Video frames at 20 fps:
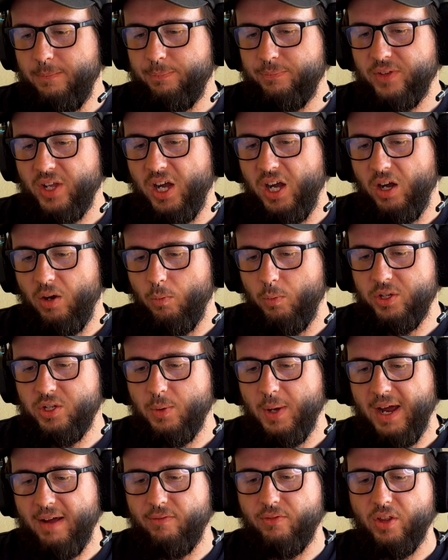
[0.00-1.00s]
when you
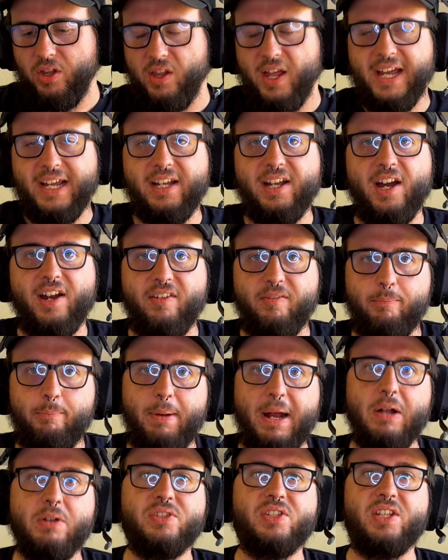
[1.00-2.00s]
have the light kind of
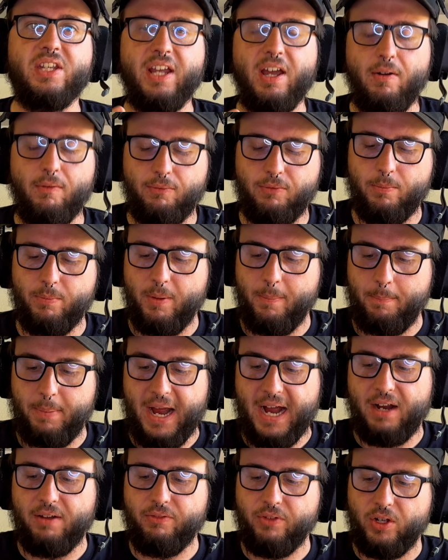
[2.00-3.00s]
bouncing out from the
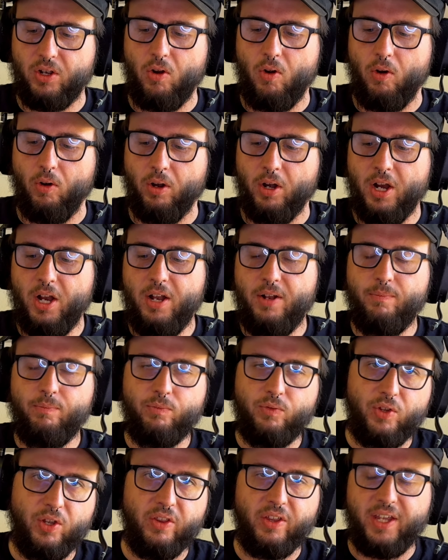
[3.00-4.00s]
back of the car
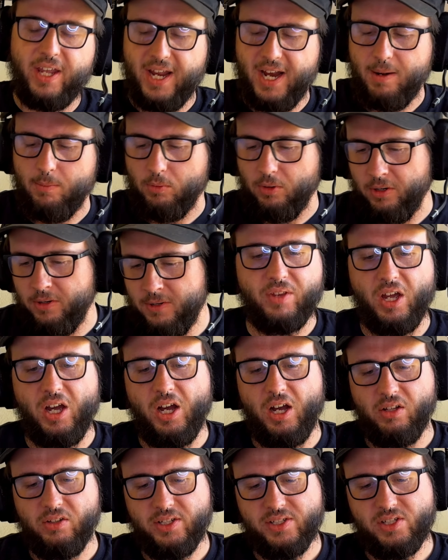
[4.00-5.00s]
to the camera.
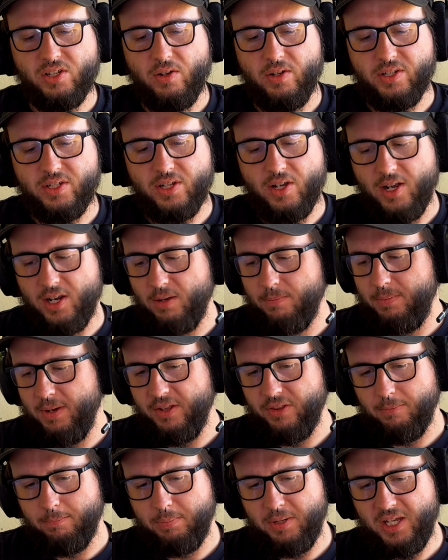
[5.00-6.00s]
Let's go ahead and talk
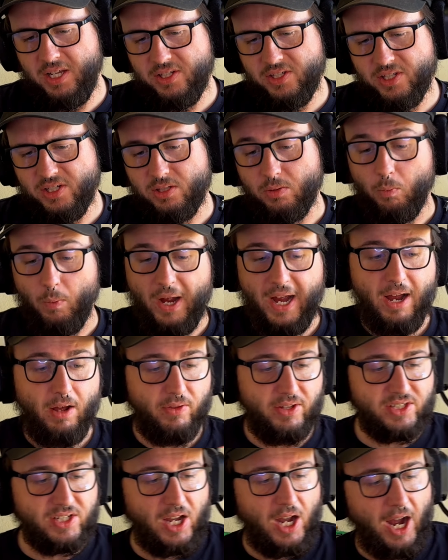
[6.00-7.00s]
about the pieces. Wow,
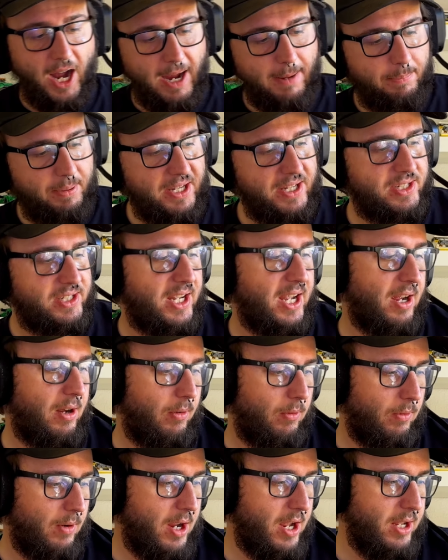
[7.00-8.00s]
that's a high piece
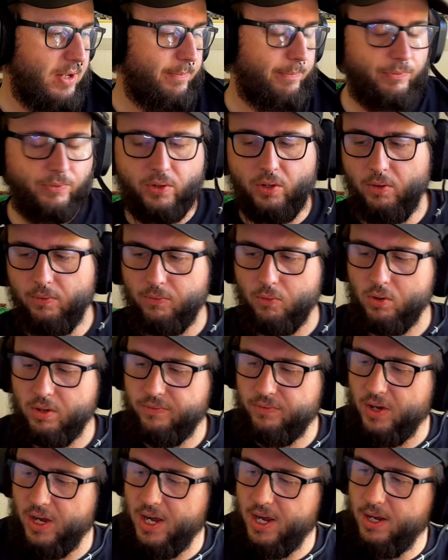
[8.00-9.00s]
count, right?
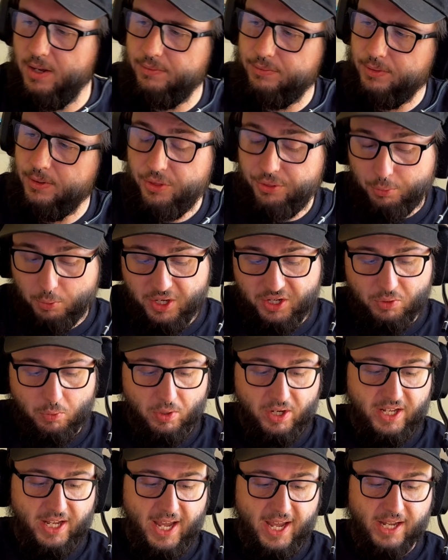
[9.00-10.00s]
245,
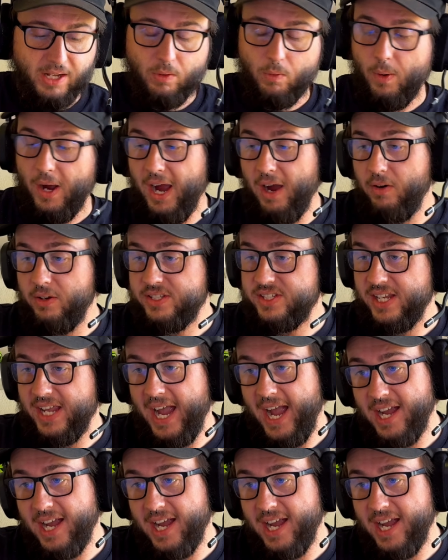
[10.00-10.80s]
328. Wow, it's